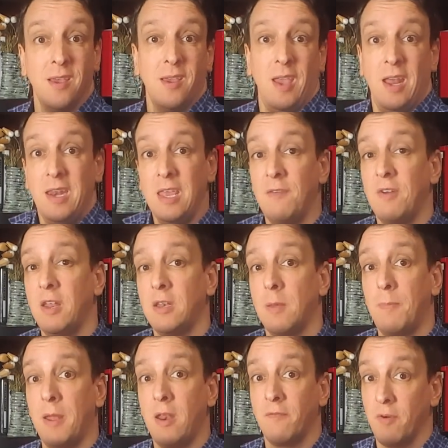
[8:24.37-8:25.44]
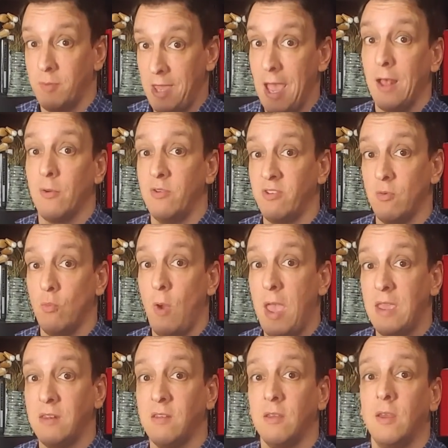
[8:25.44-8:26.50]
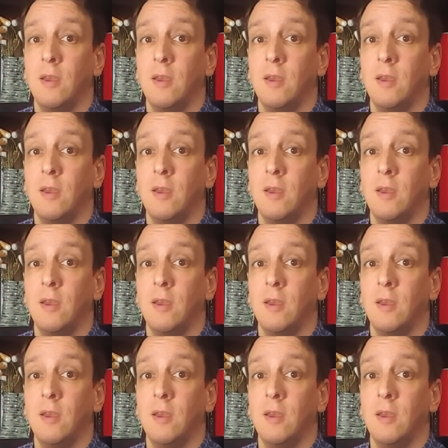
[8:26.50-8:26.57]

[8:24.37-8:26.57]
and even independent from calories and weight,